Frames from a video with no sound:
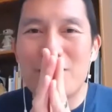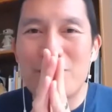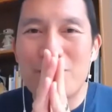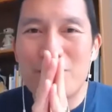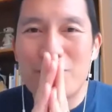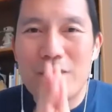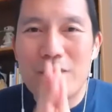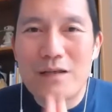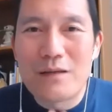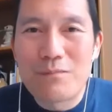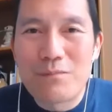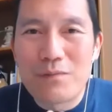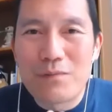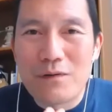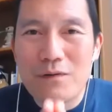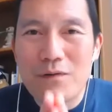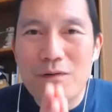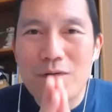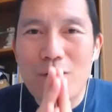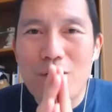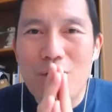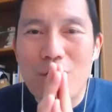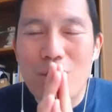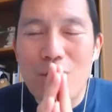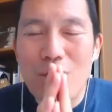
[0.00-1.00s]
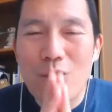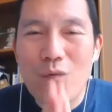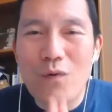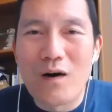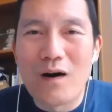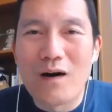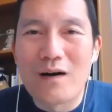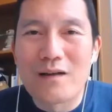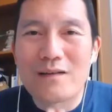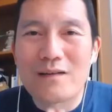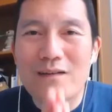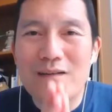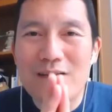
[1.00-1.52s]
people
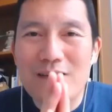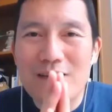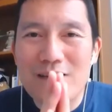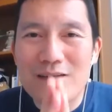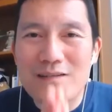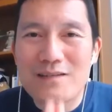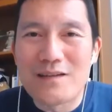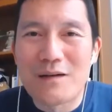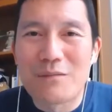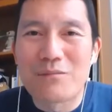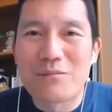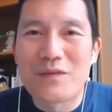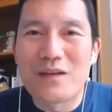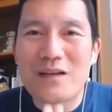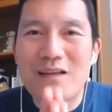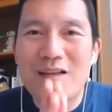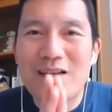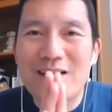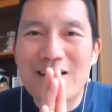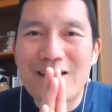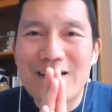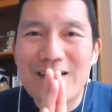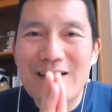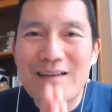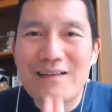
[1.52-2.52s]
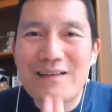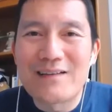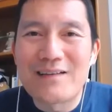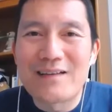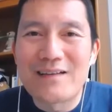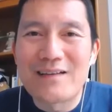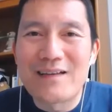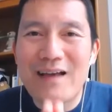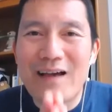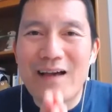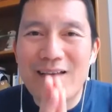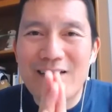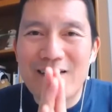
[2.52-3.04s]
want something
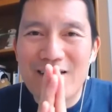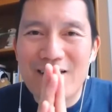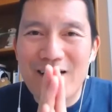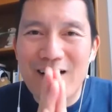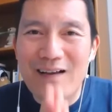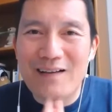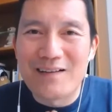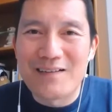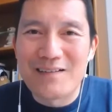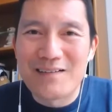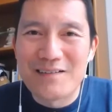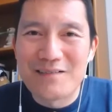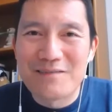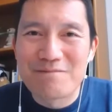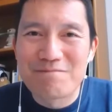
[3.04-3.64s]
easy and light